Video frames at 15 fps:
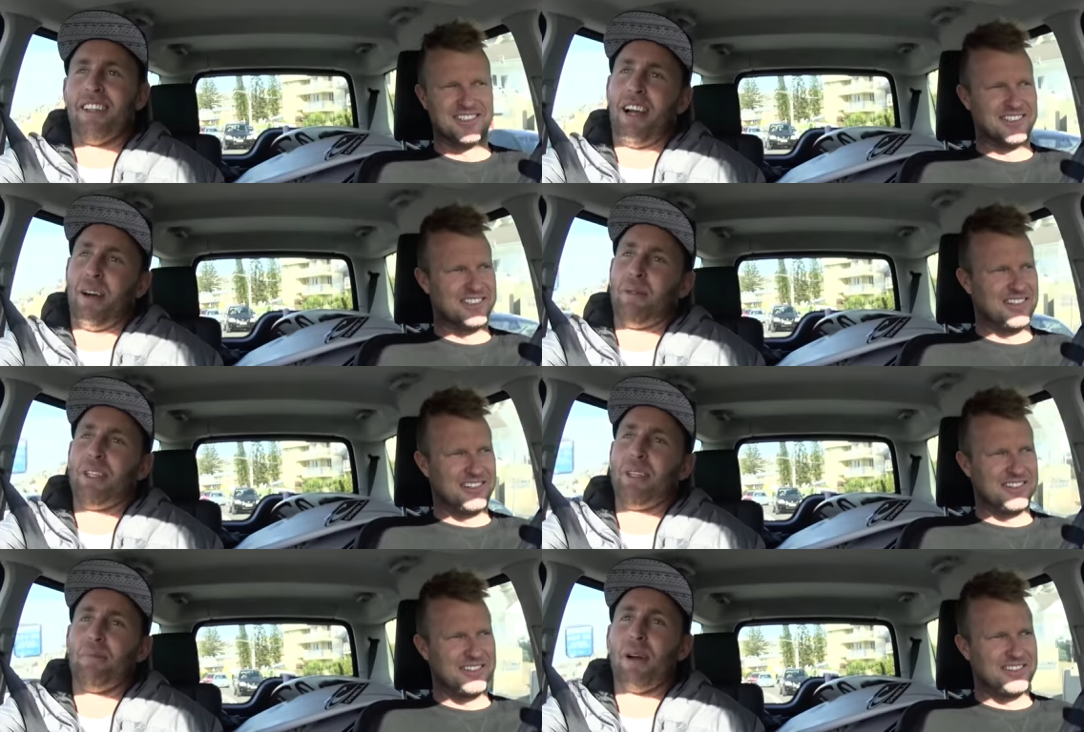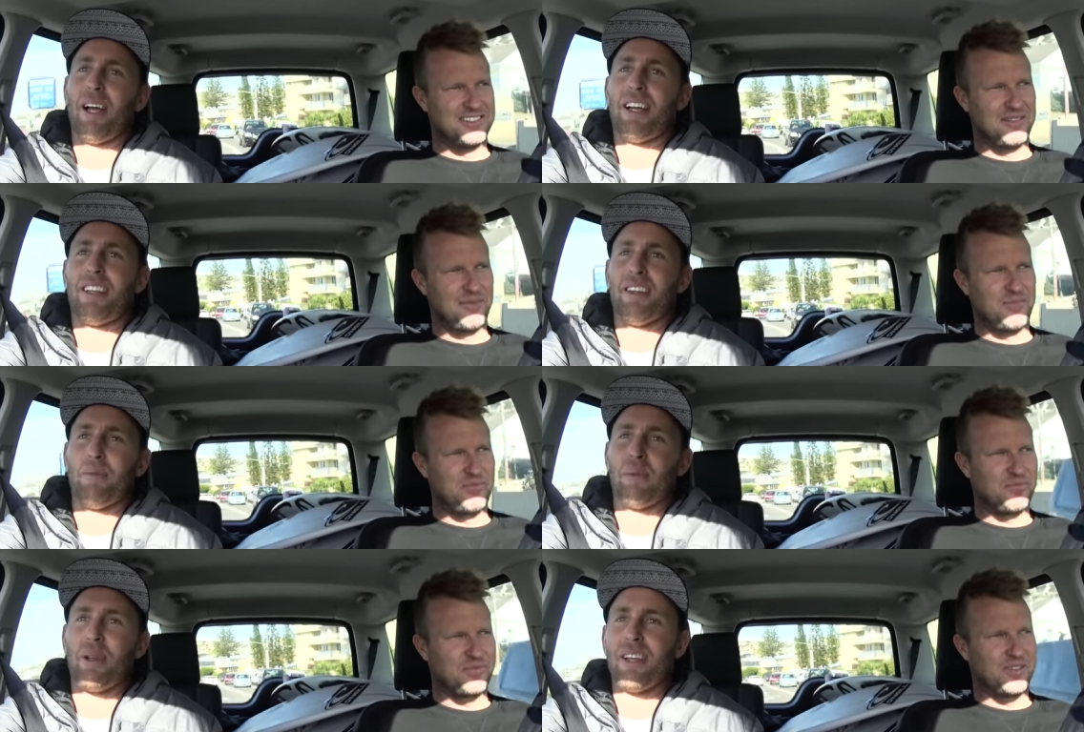Speaker 1: No, but you're
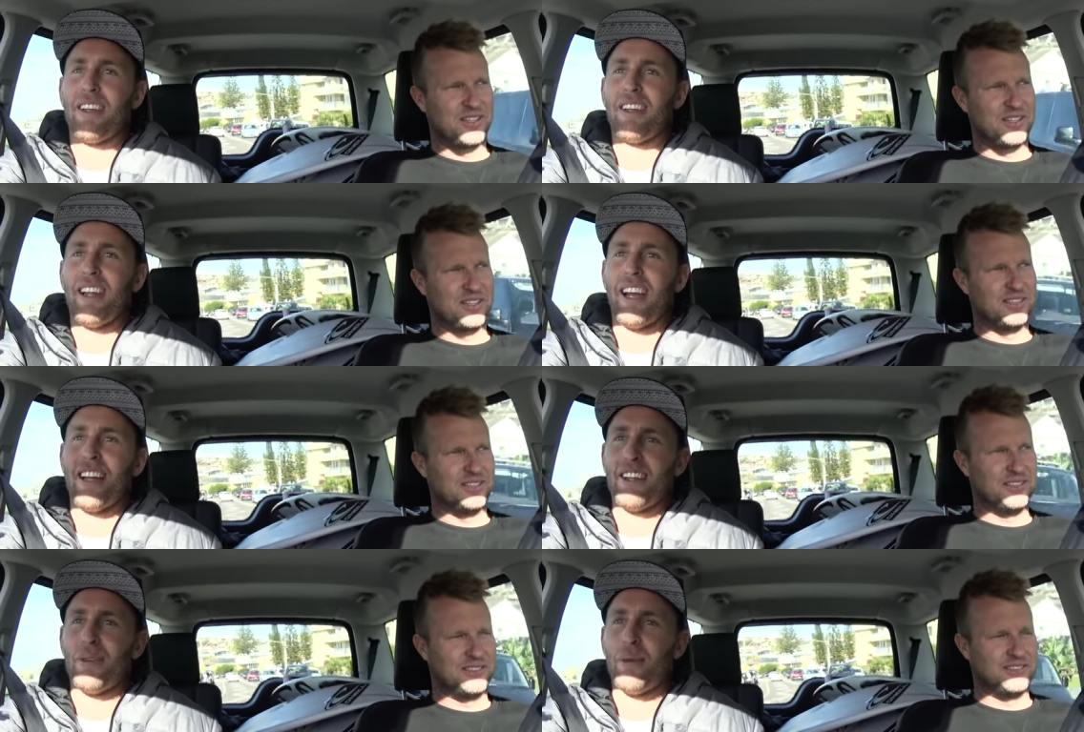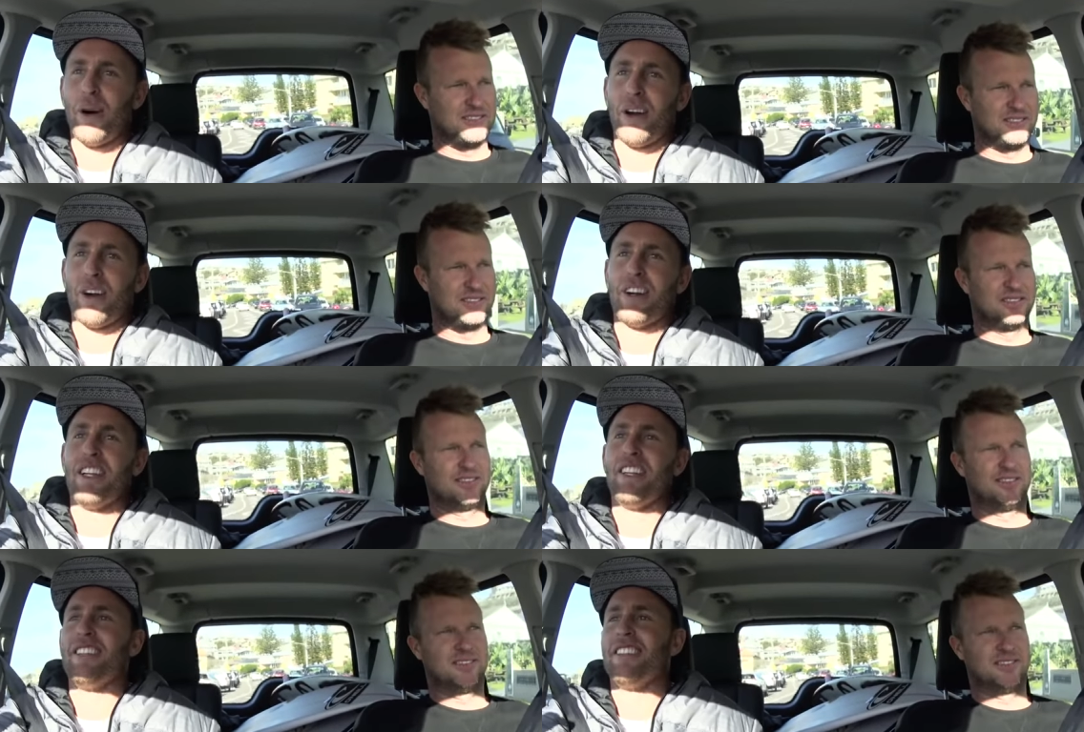back in the pit and you're
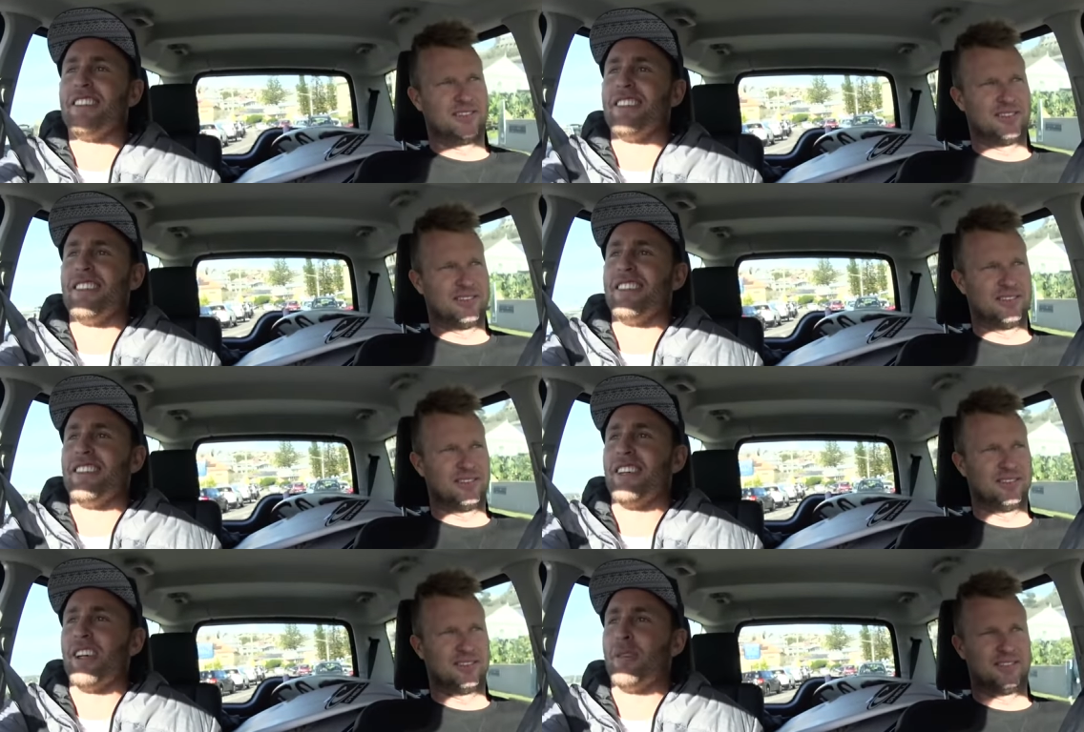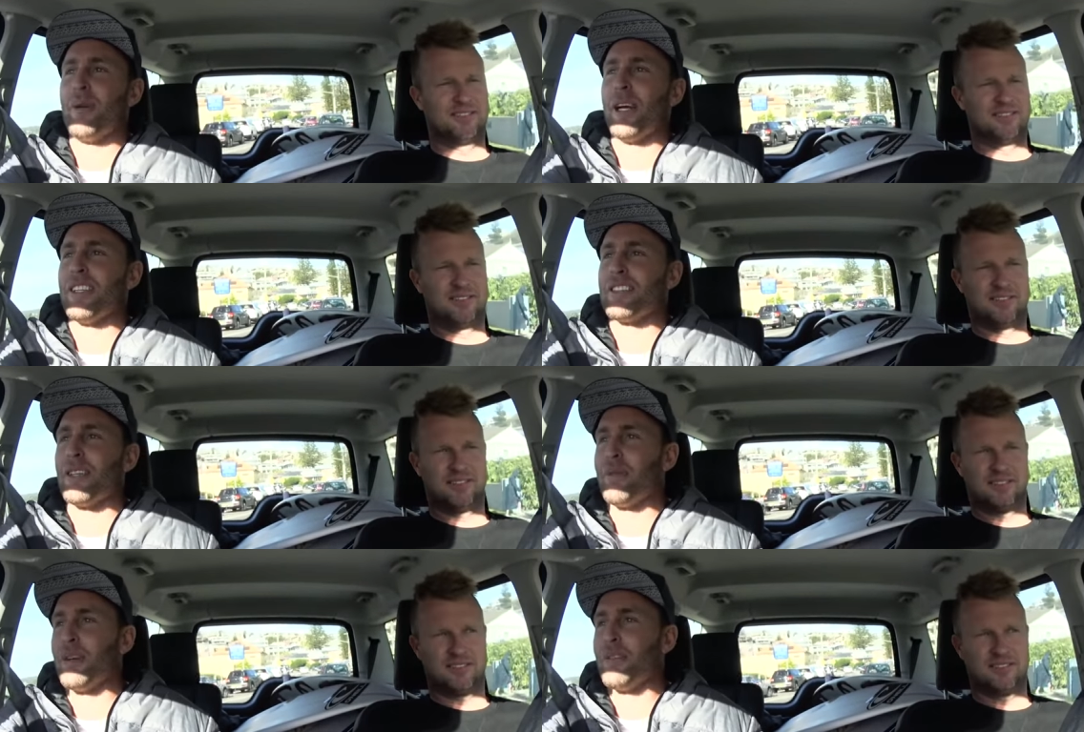worried
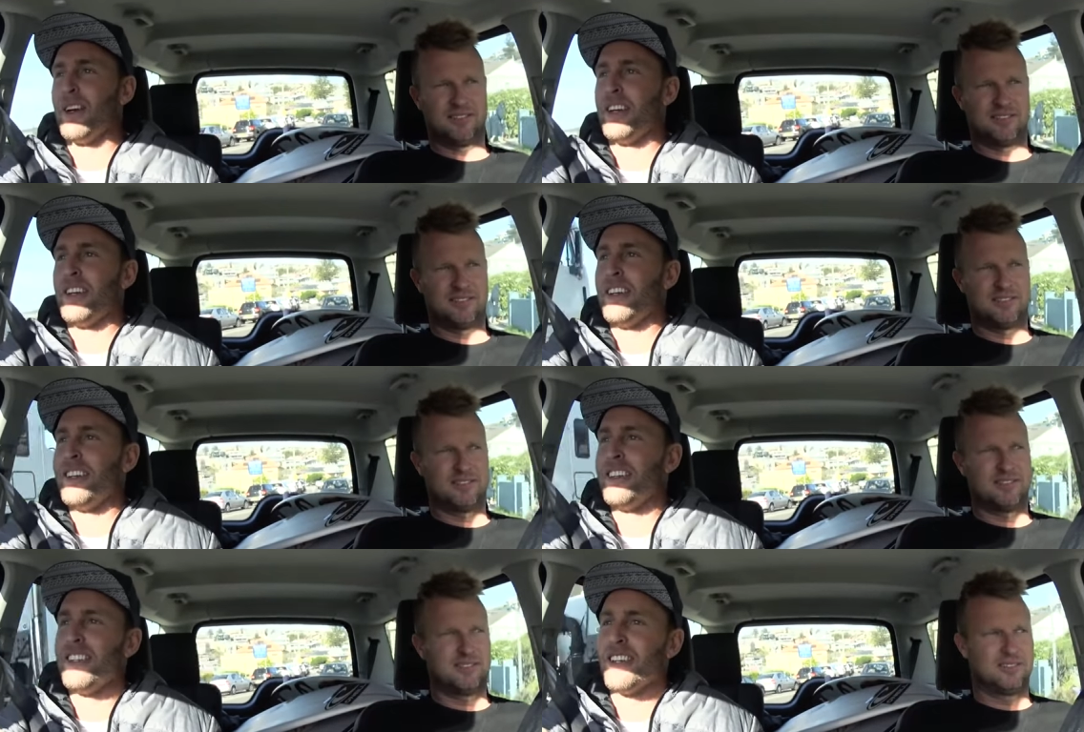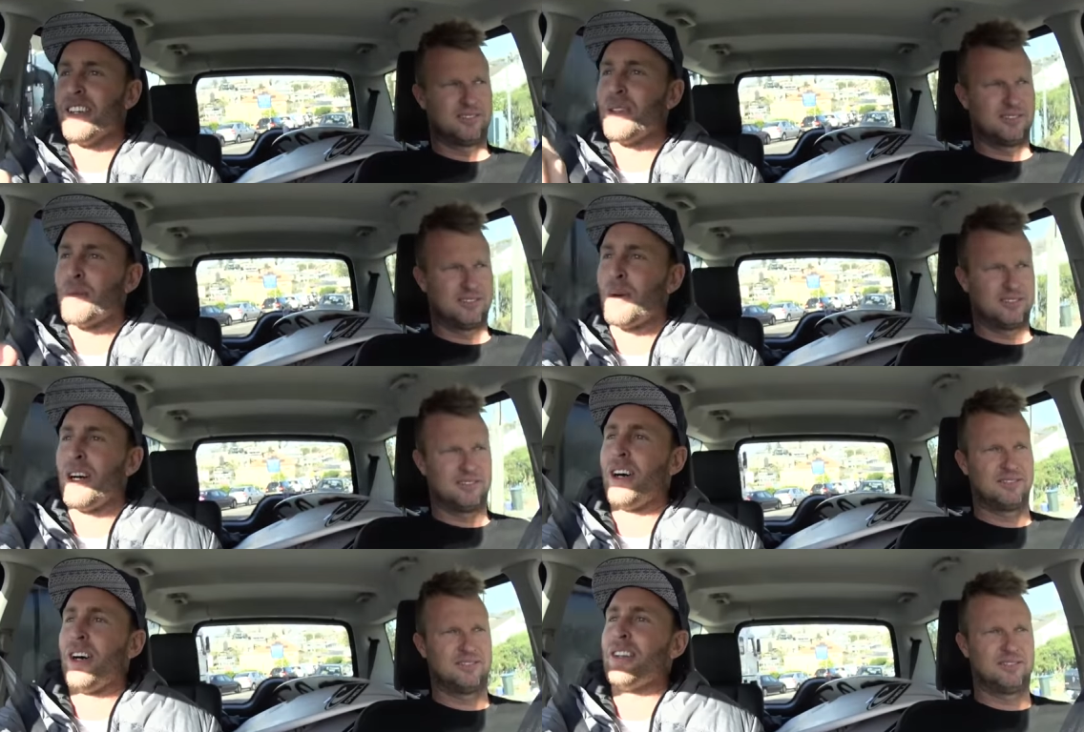about someone running into you
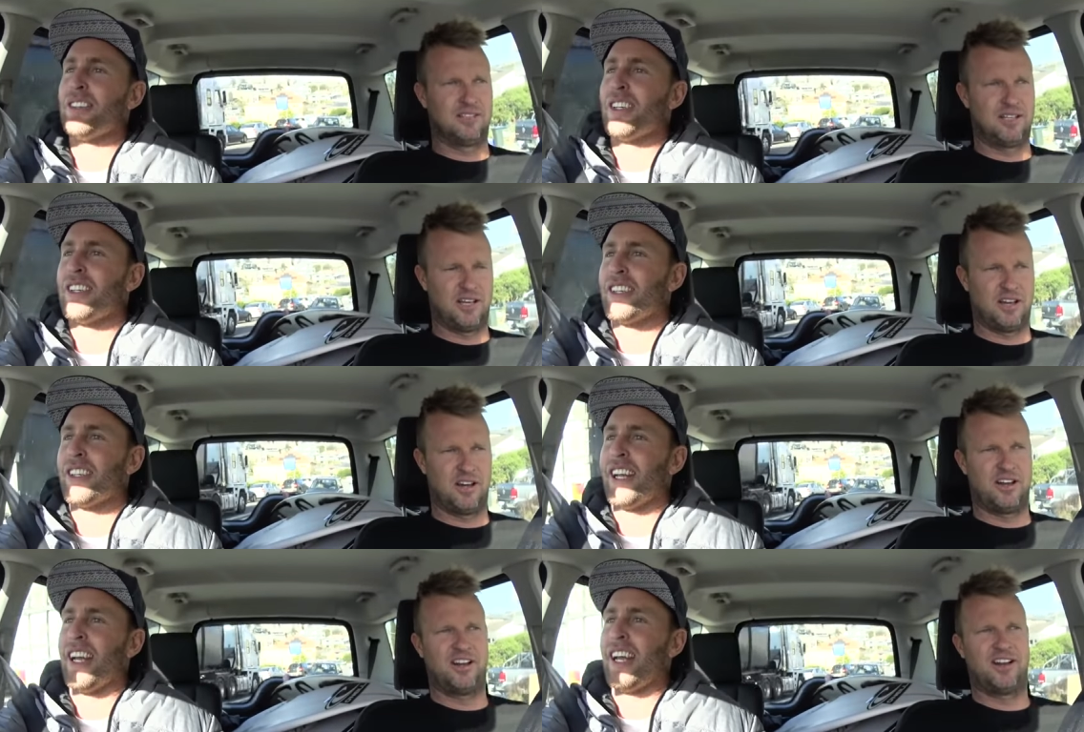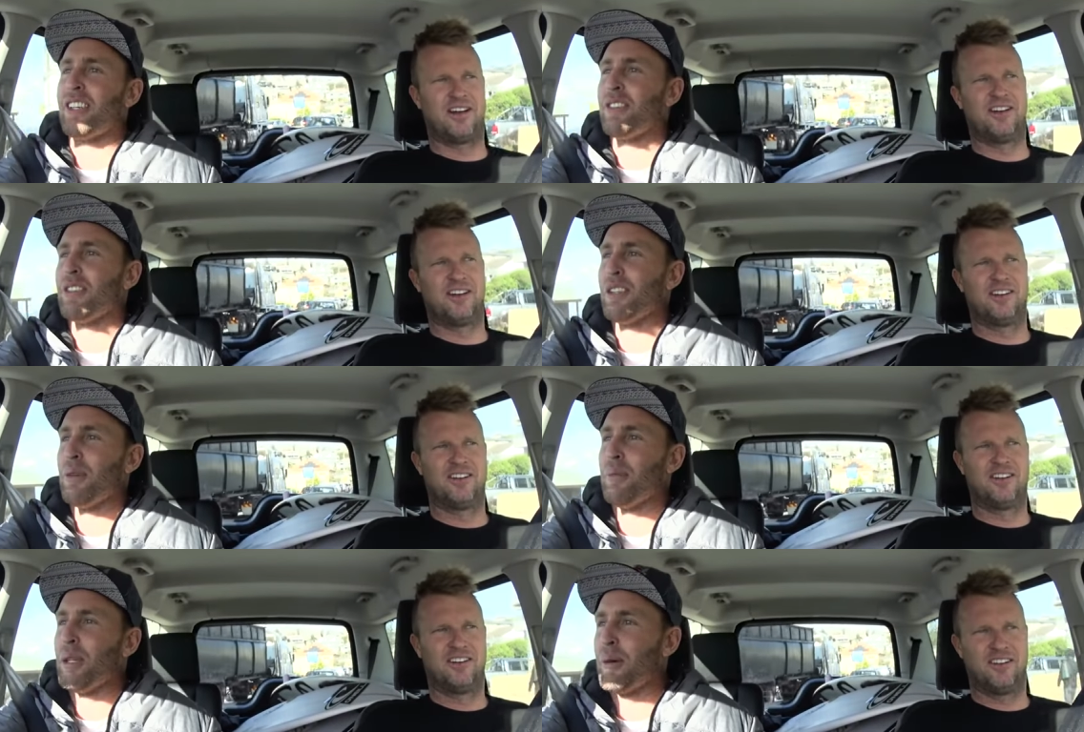as well. So yeah, I know.
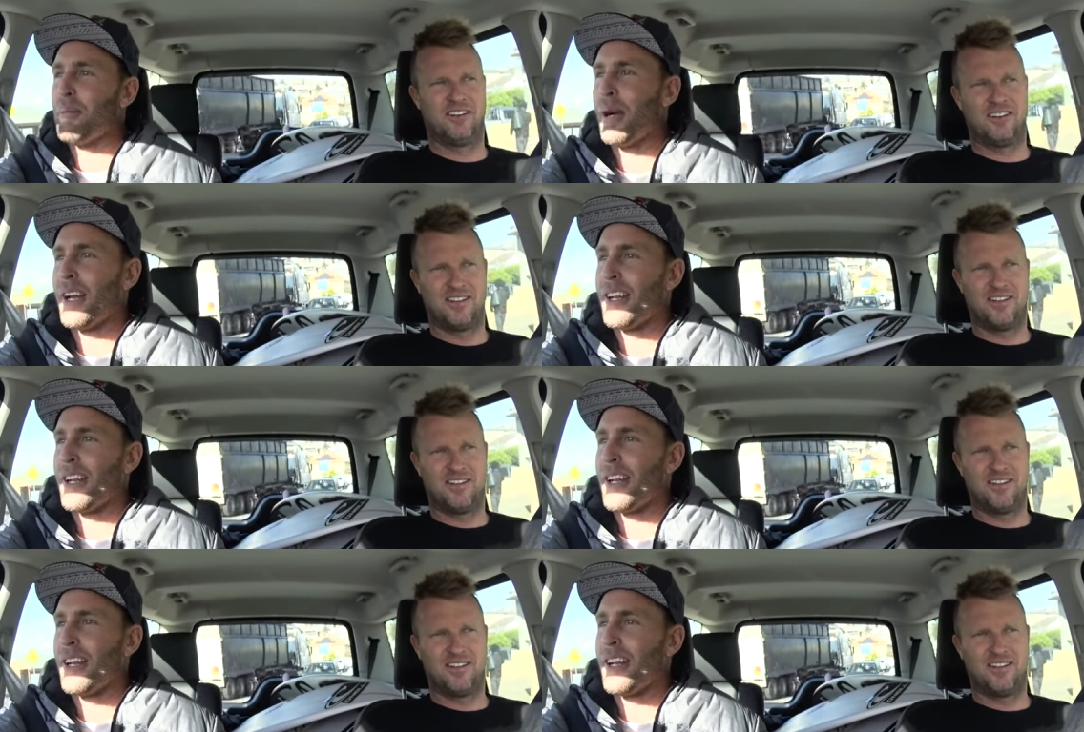Extra little bit of